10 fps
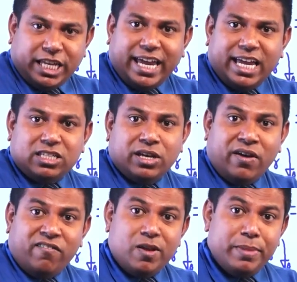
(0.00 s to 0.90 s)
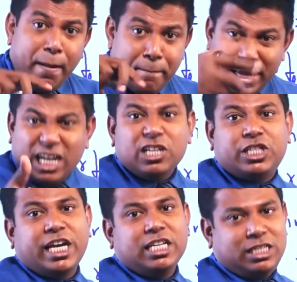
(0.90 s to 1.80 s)
change will be a bigger
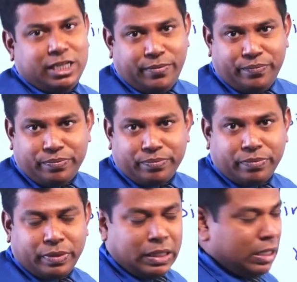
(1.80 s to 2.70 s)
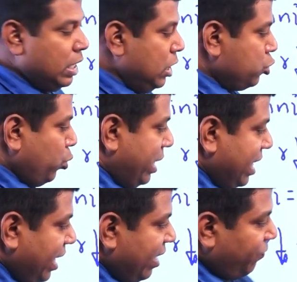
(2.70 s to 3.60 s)
change. So
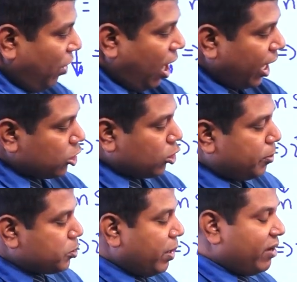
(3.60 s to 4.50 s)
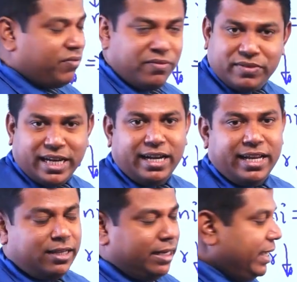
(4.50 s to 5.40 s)
here, if R drops by 15
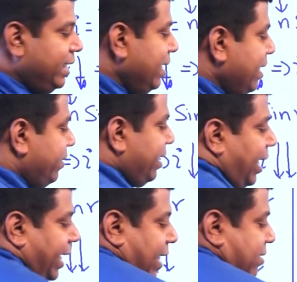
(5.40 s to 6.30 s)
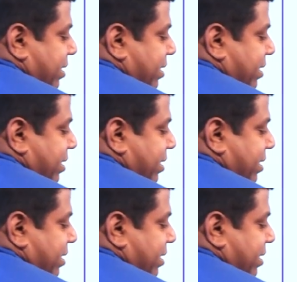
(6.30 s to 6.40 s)
degree, then I can